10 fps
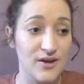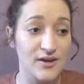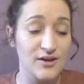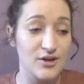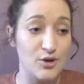
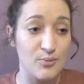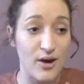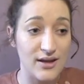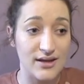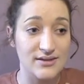your
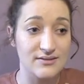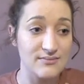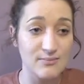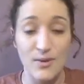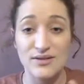body
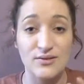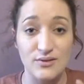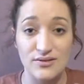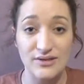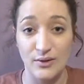muscles don't